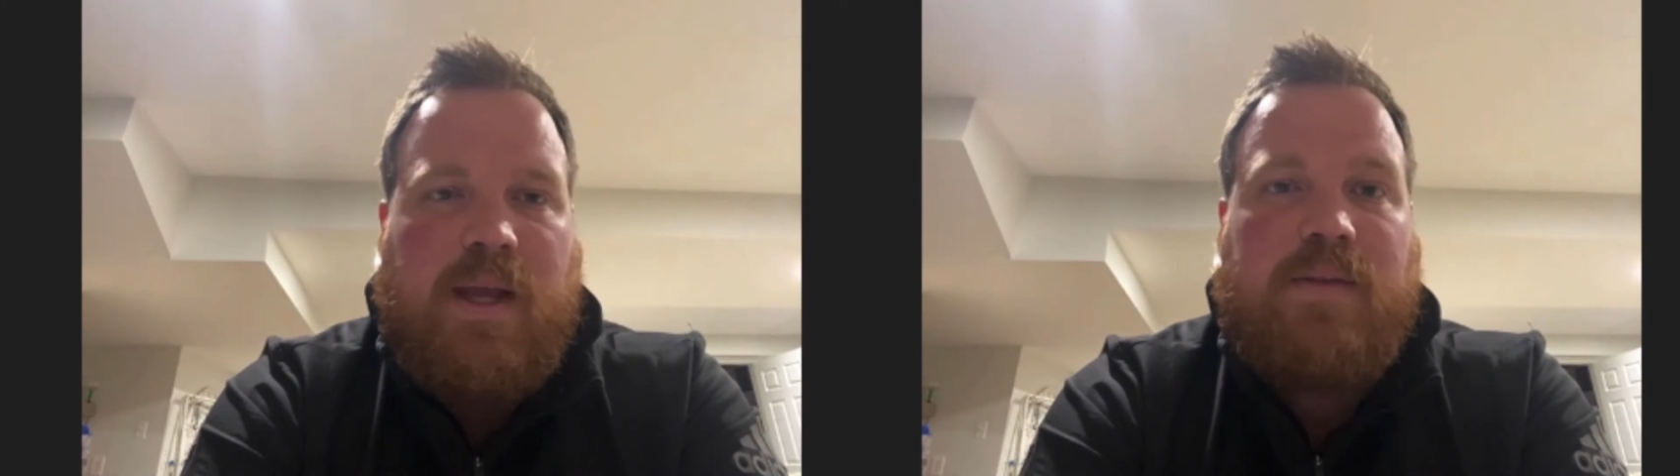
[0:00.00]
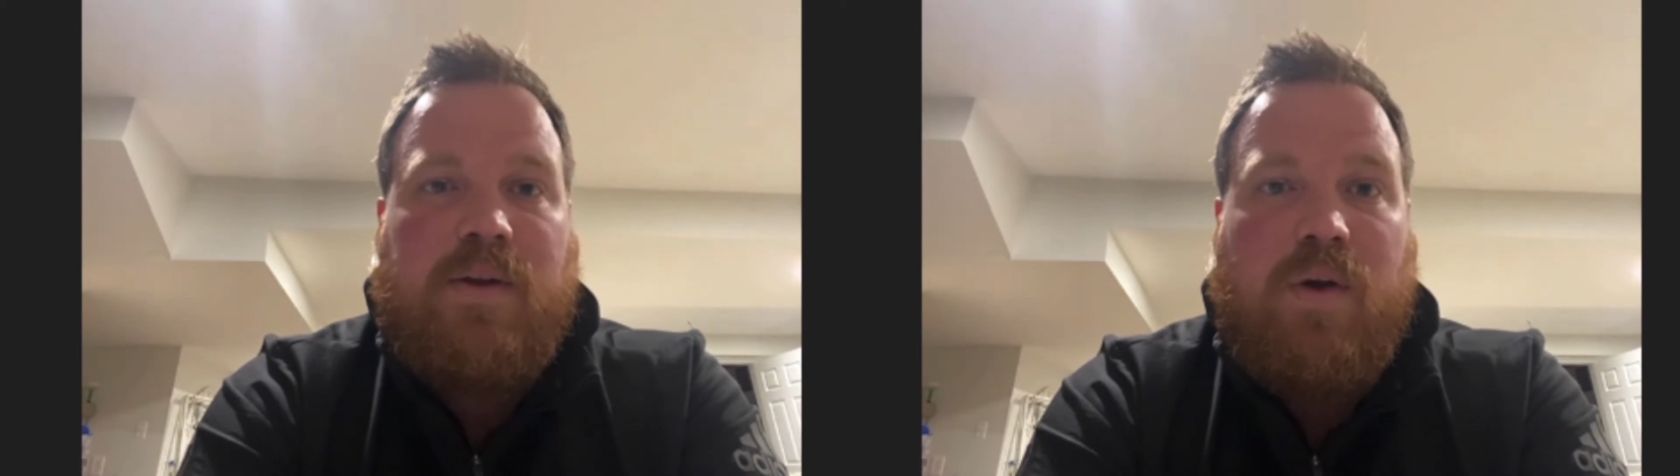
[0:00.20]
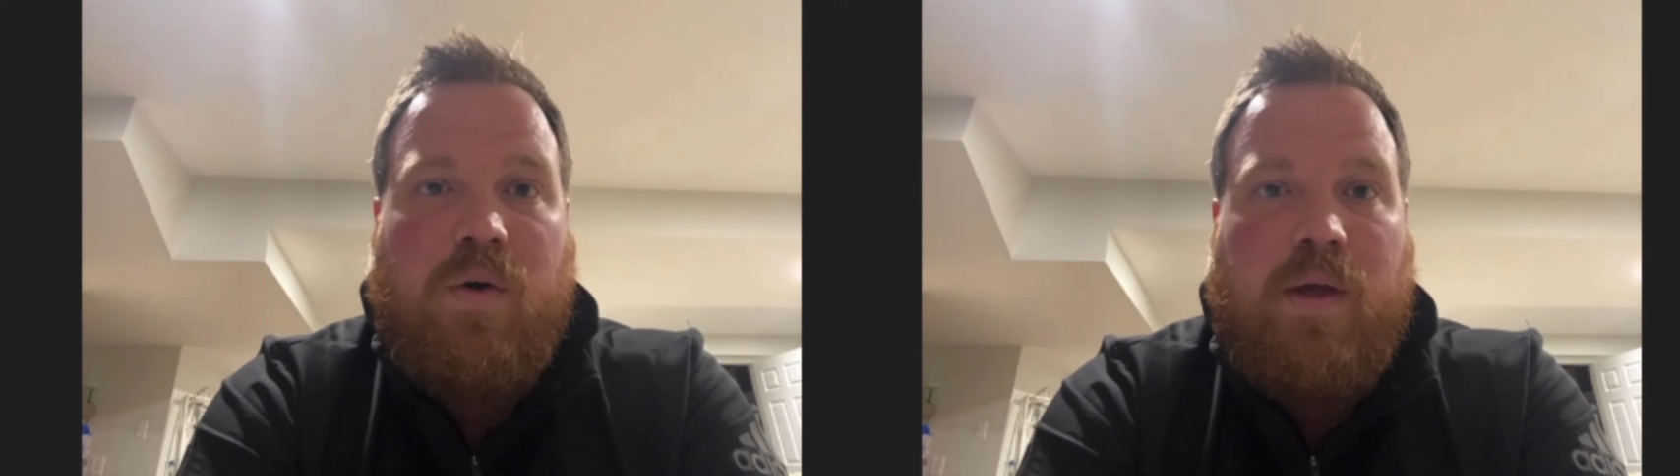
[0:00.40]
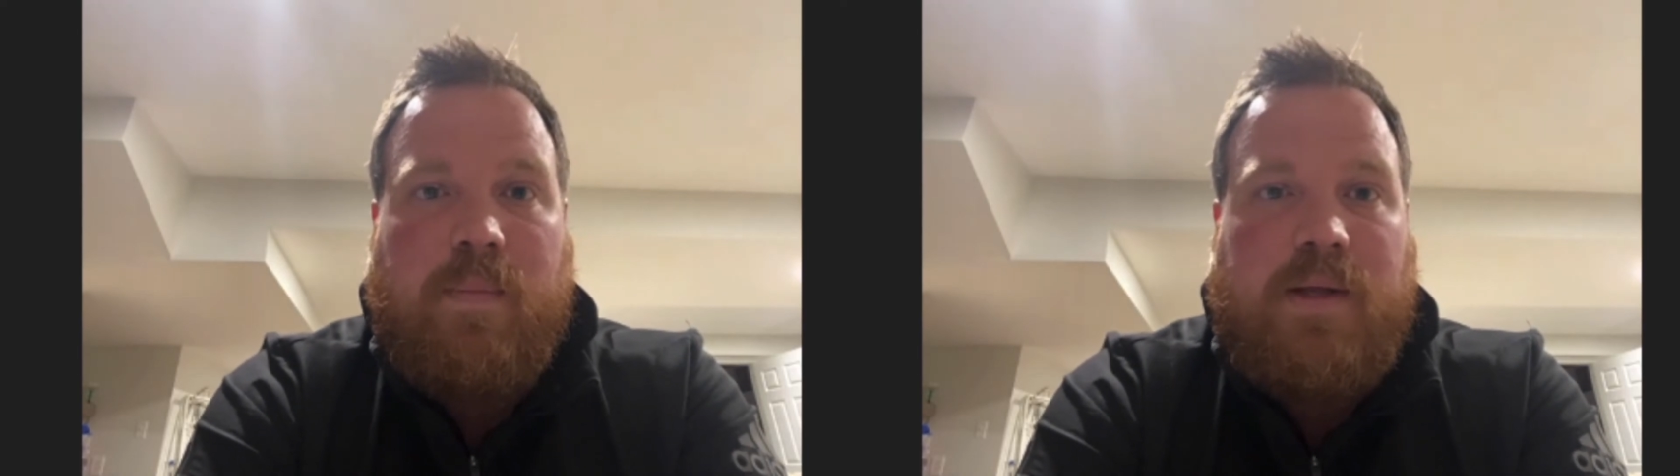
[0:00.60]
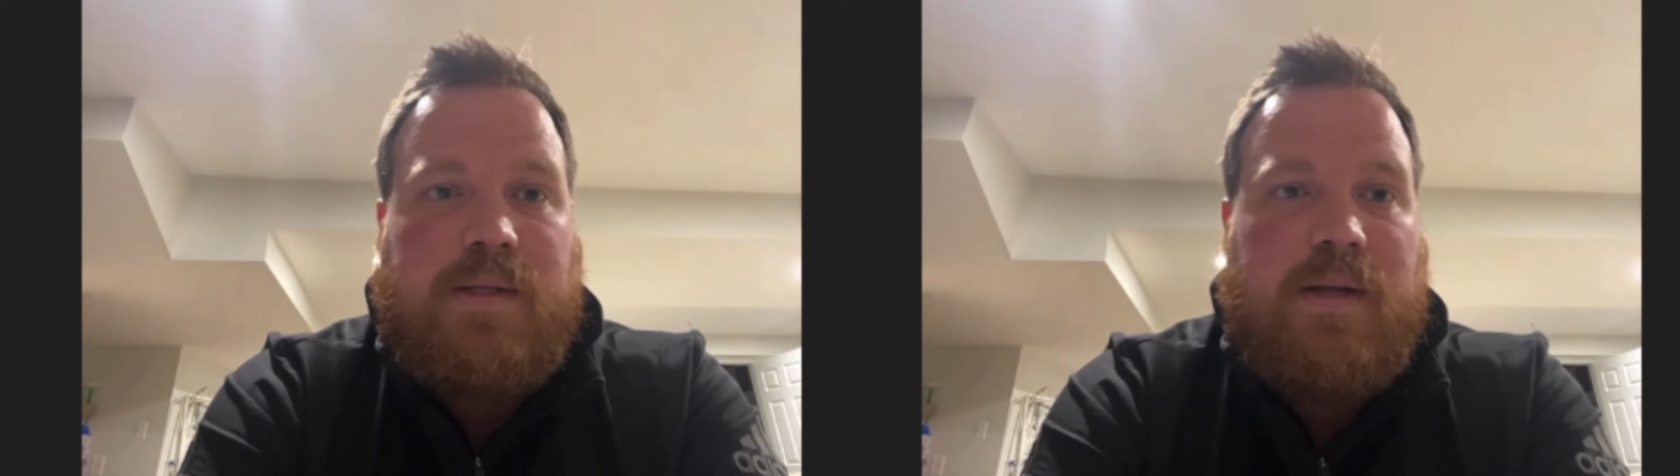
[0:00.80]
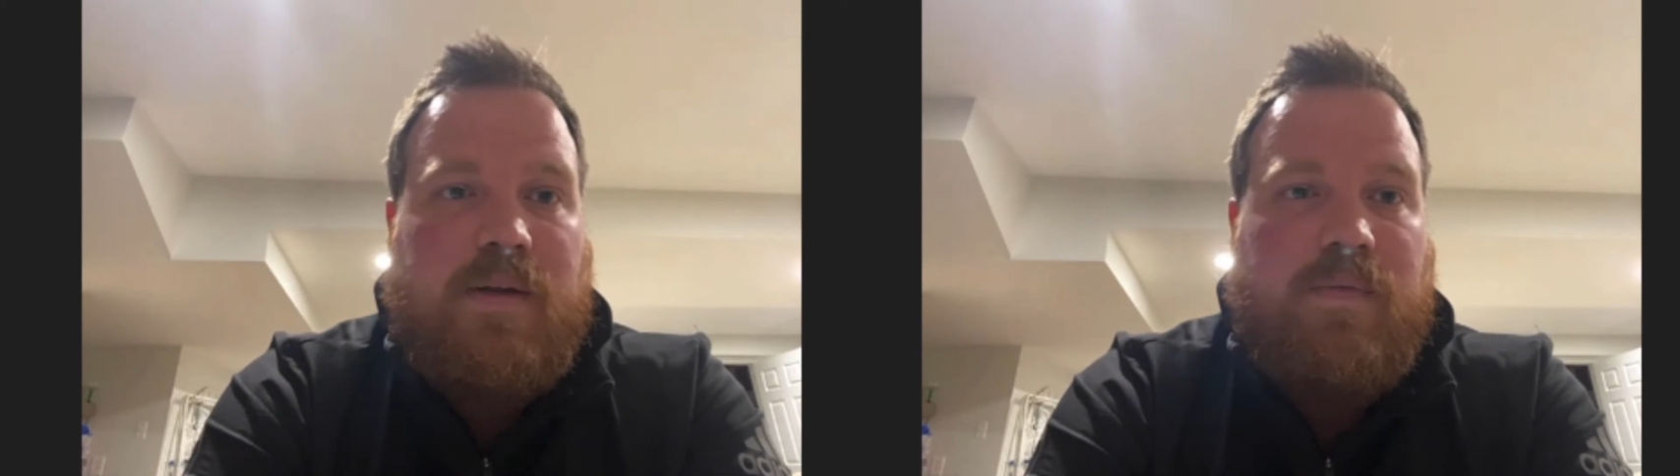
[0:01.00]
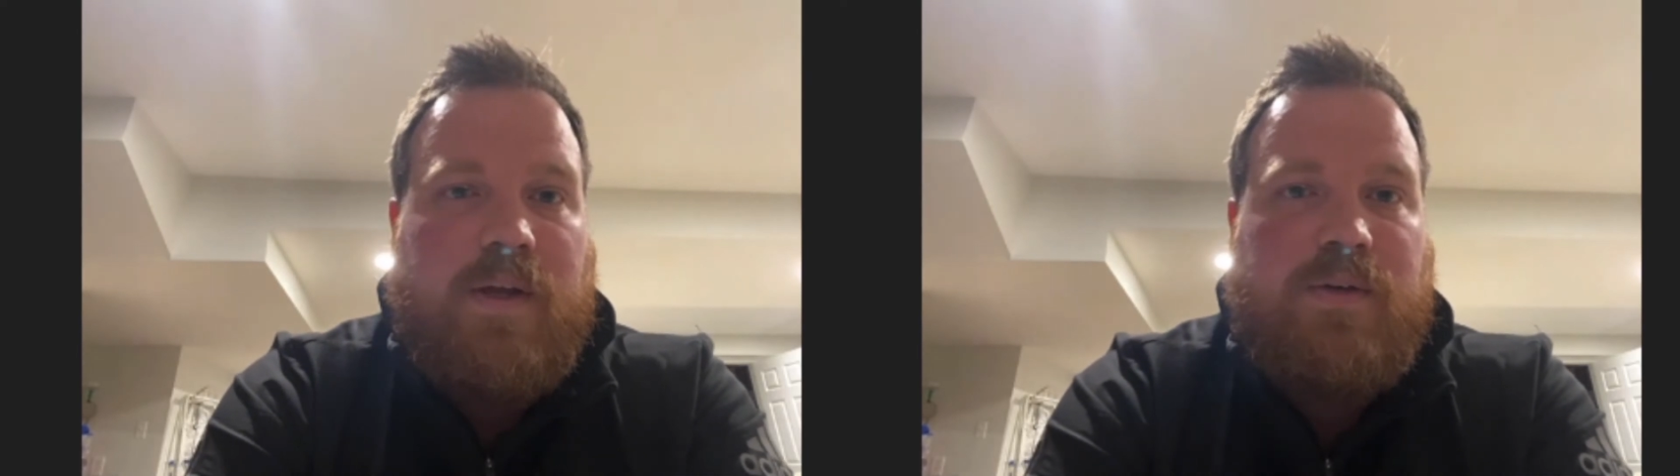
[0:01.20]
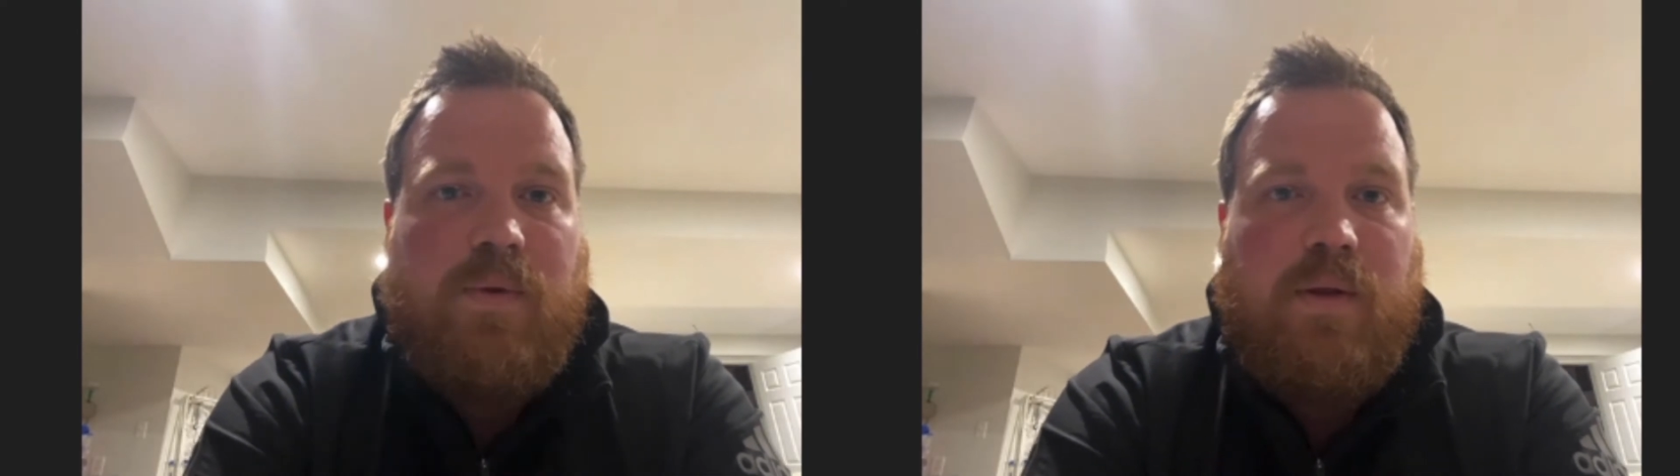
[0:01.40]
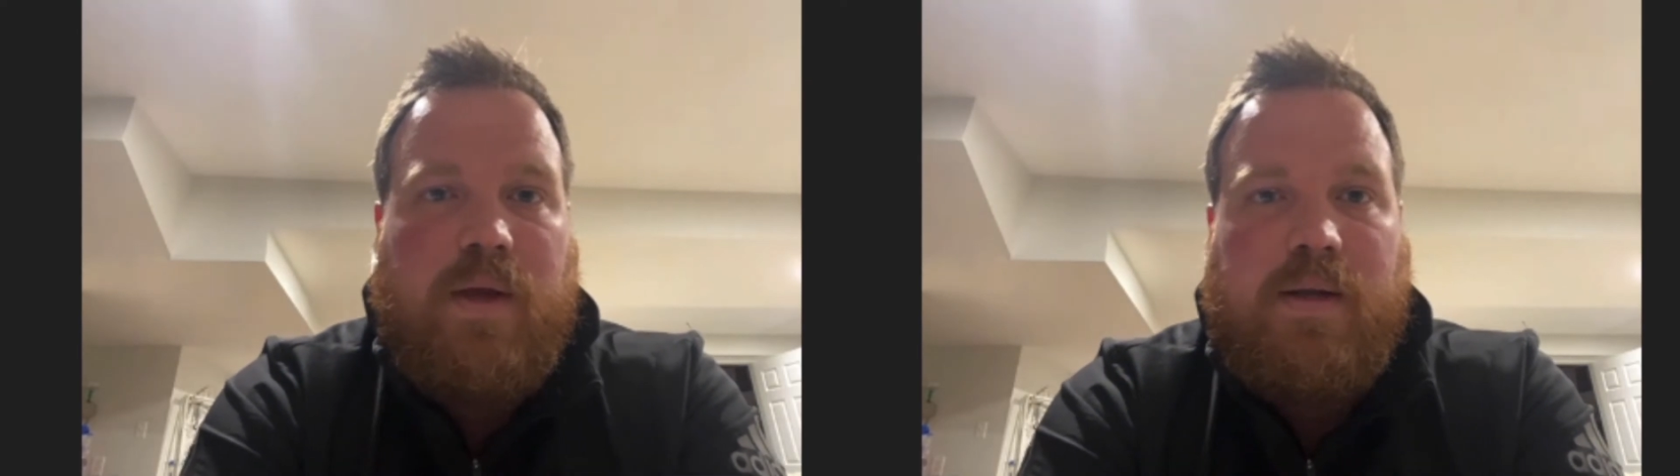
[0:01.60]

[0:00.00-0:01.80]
get to know him as an individual.